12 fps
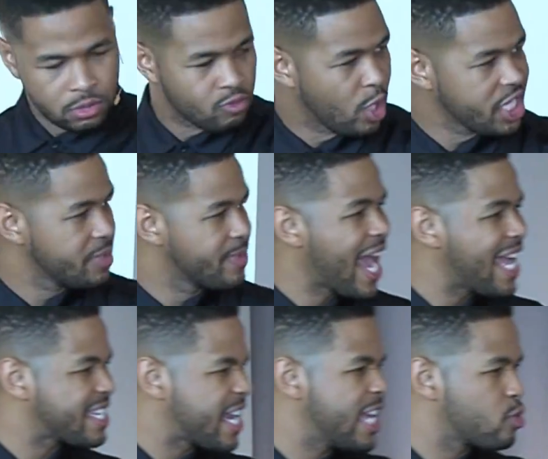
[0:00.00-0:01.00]
run some
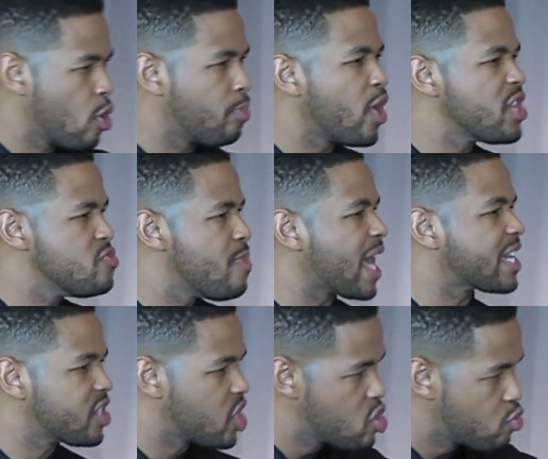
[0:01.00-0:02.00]
CAT scans. We'll bring you back
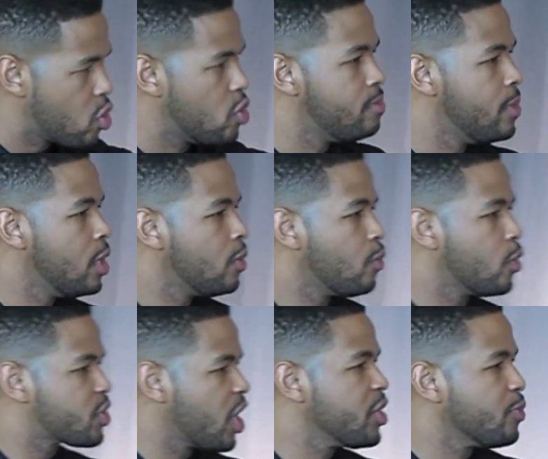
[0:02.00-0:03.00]
into your room. We'll
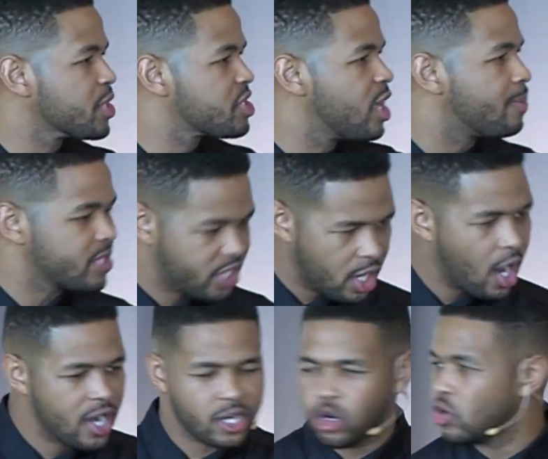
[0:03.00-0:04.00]
tell you what's up. I said, all
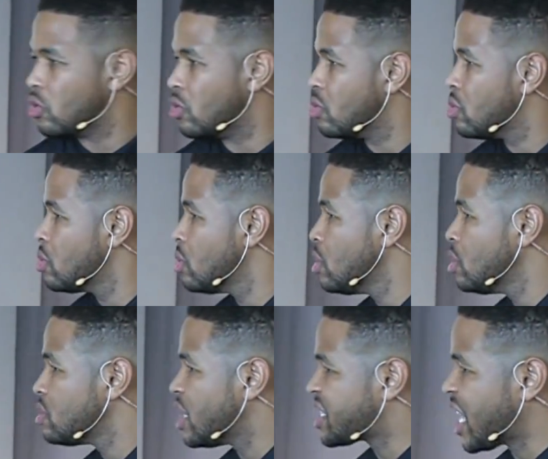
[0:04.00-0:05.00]
right, cool.
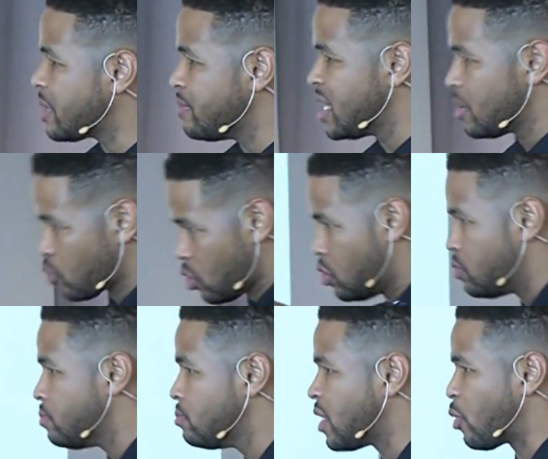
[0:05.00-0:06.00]
They take me in the
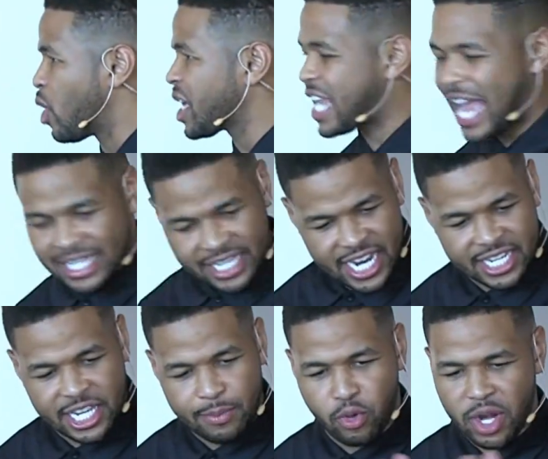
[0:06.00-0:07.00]
room. They run CAT scans.
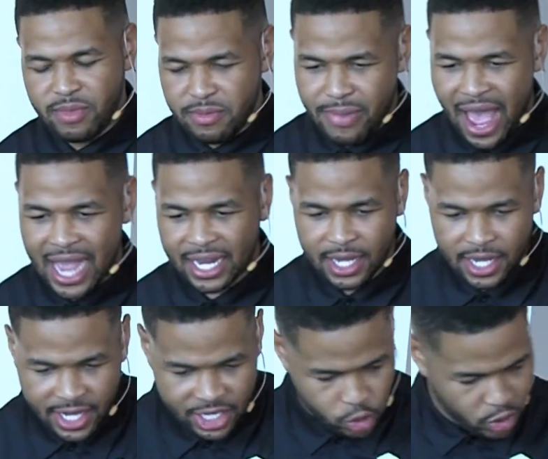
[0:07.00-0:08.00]
They bring me back
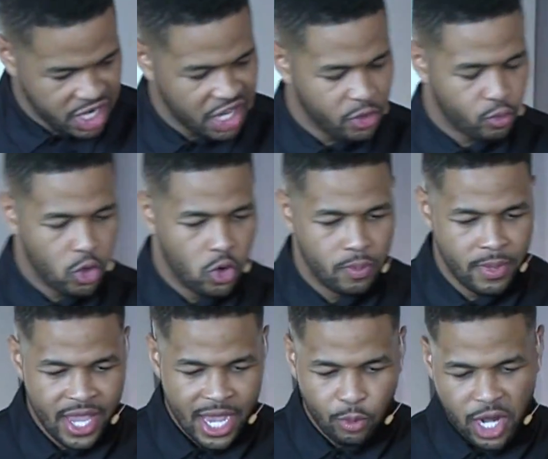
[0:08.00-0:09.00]
into another room.
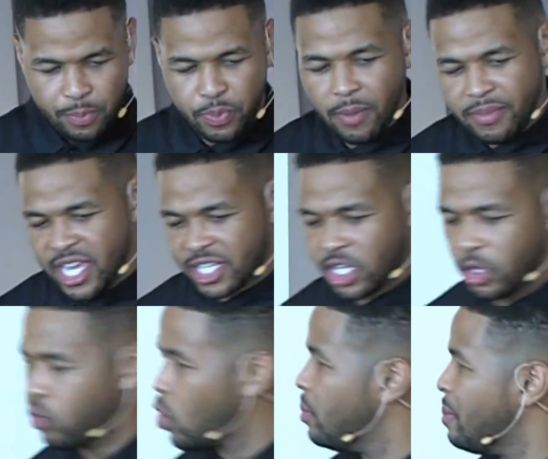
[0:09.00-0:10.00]
And when they put me into the
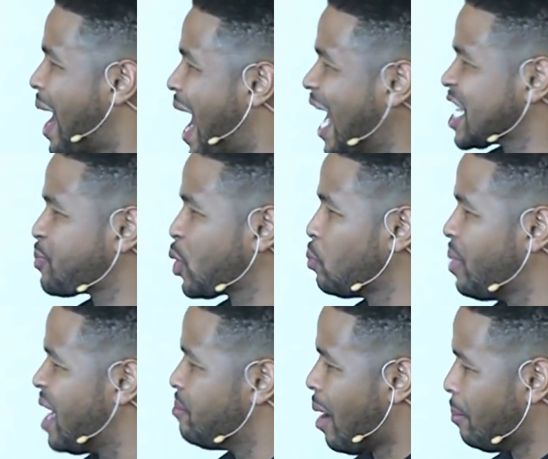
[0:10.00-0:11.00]
room in my hospital
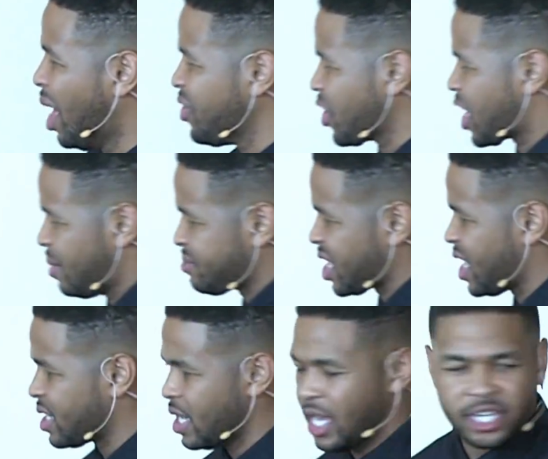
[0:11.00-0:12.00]
bed, my mother comes
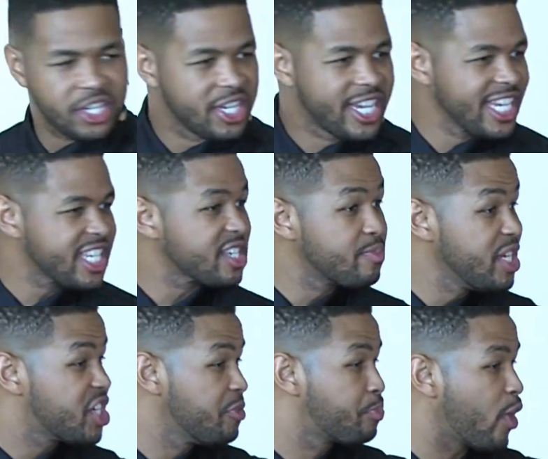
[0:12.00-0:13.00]
in. She kisses me.
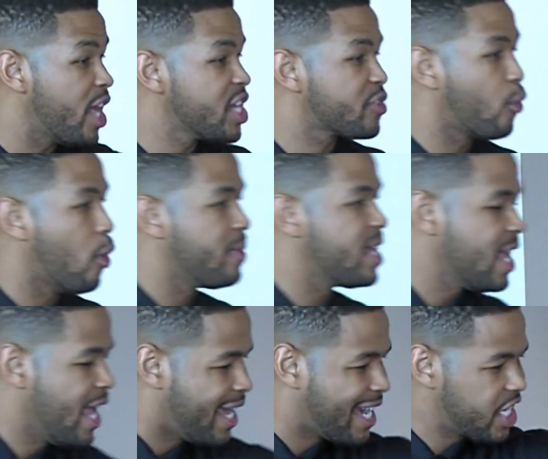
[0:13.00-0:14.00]
She prays for me.
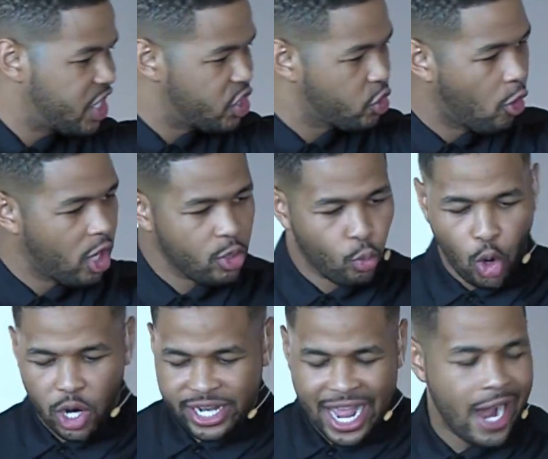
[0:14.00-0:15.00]
And as she's going to
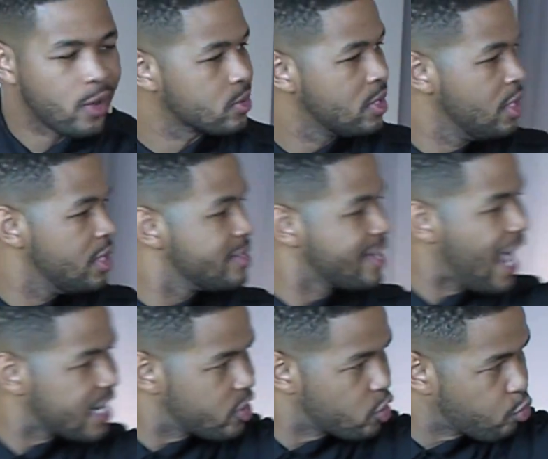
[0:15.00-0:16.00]
walk out,
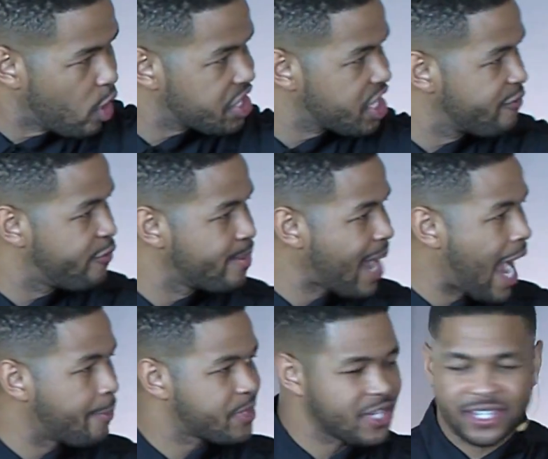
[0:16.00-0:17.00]
doctors rush in from the
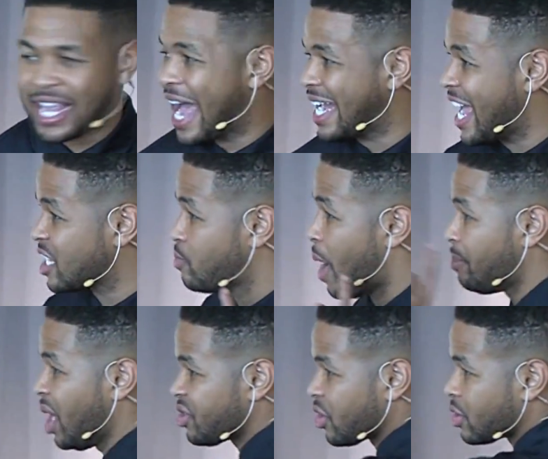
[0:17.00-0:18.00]
opposite side as my
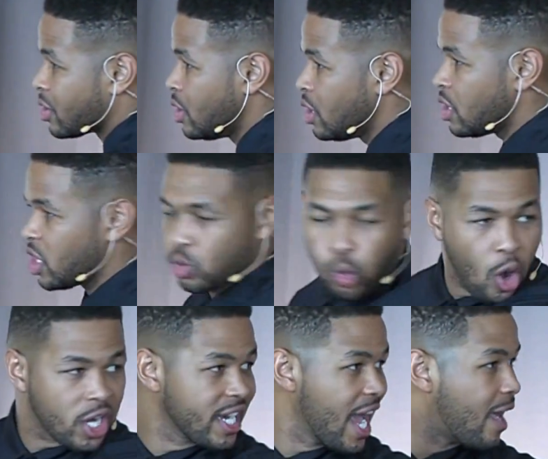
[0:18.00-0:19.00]
mother is
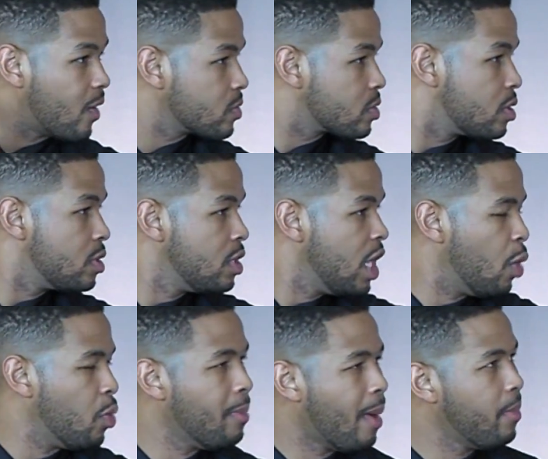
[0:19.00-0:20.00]
walking out. And
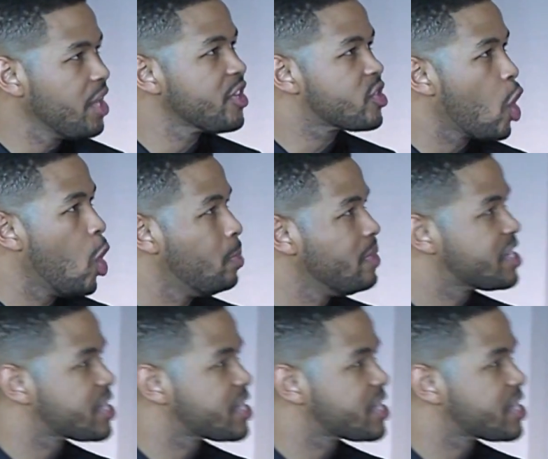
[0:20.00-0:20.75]
when my mother told me,